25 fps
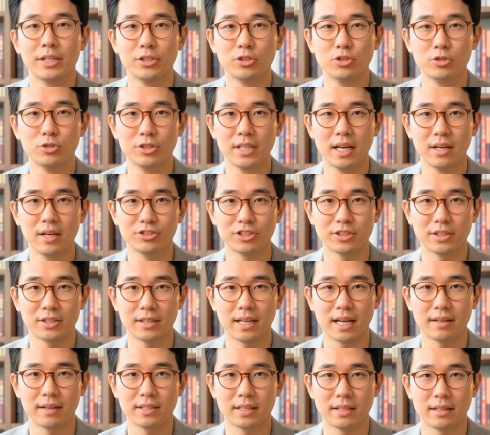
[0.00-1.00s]
in
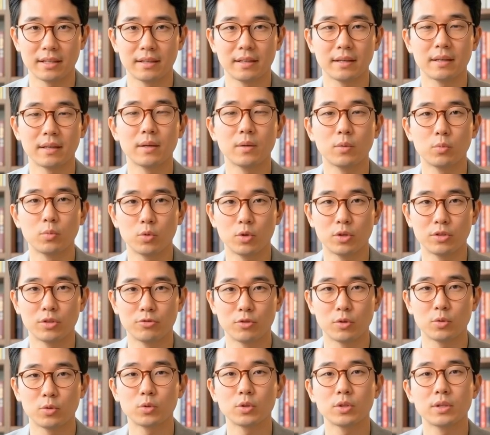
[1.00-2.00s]
2011, word
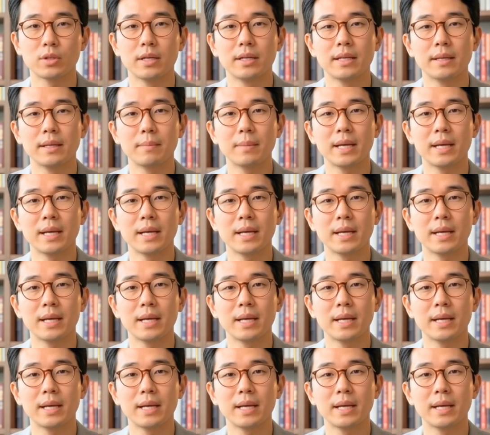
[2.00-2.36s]
for word.